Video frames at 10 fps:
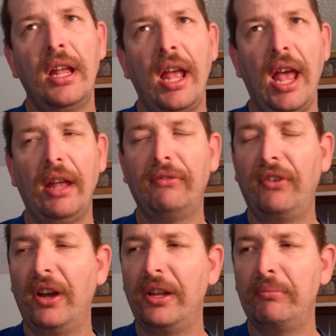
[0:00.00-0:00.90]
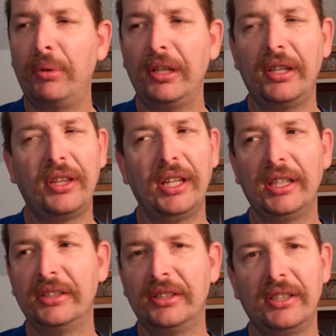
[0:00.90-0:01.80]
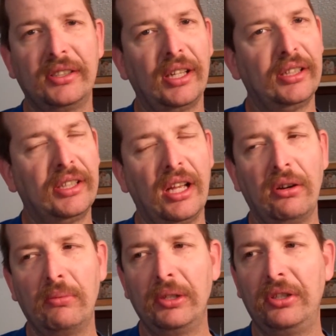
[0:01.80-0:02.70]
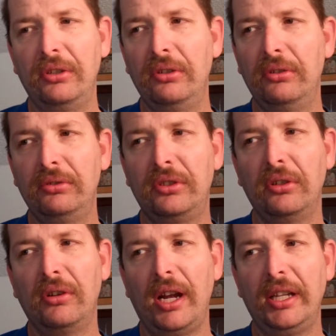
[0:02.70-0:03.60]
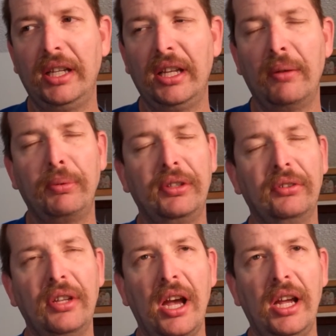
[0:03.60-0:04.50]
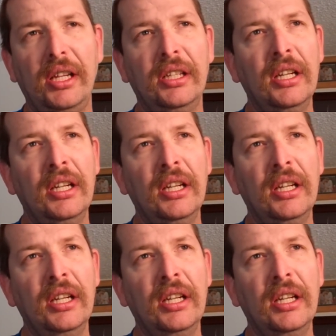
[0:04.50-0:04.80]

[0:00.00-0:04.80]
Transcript: had fun. But the thing is, it's just I got home at 2, so I didn't get up until 9.